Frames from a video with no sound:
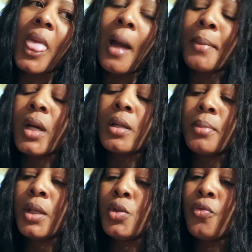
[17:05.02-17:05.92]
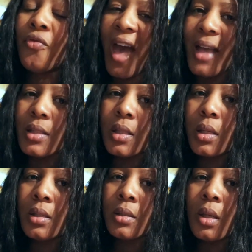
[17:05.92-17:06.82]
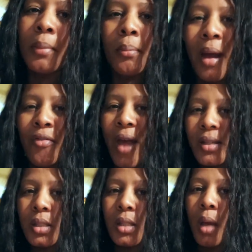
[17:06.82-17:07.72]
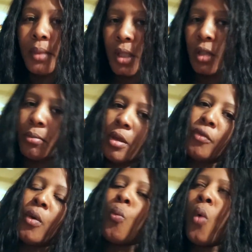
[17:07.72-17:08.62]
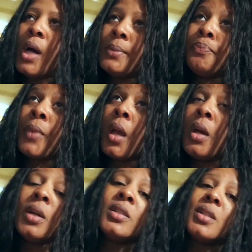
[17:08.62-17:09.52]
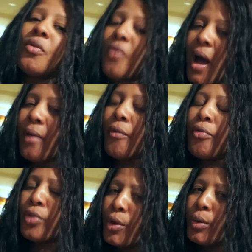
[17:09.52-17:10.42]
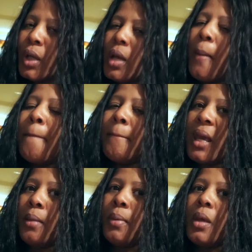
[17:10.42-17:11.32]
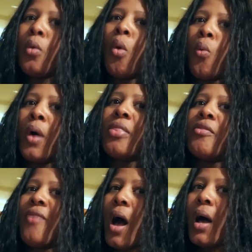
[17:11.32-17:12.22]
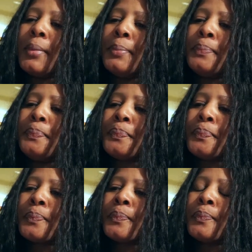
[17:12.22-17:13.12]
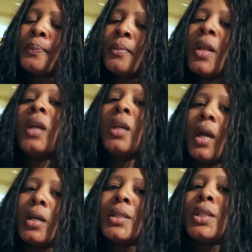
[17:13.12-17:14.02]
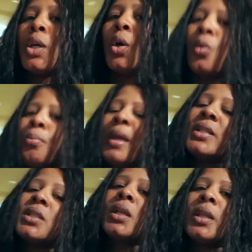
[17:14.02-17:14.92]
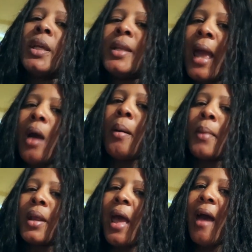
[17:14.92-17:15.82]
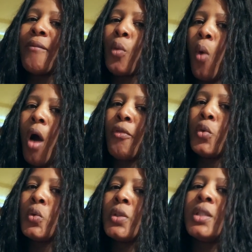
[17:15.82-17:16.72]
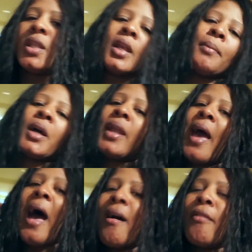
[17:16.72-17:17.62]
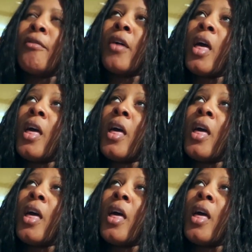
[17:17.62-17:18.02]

I'm going to be fasting. Some my fasting time is going to be from 1 to 5.30 maybe or 1 to 5. Yeah, so basically now I'm going to have the waffles. Then I'm going to have